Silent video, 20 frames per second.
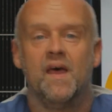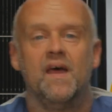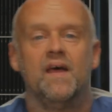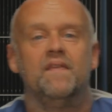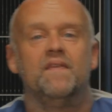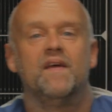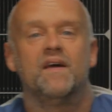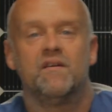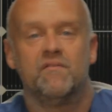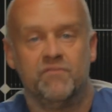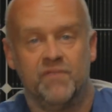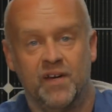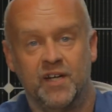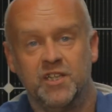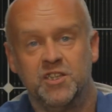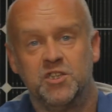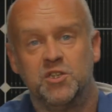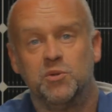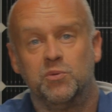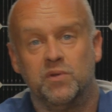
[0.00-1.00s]
And then
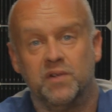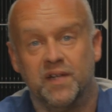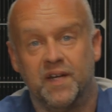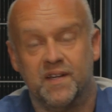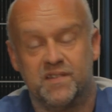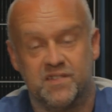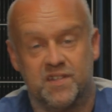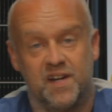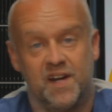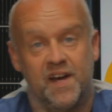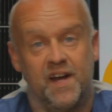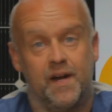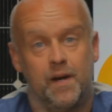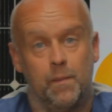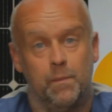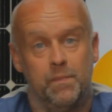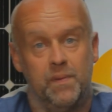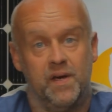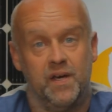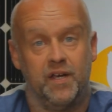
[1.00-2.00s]
eventually it's going to end
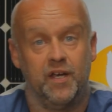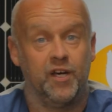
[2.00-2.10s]
up being,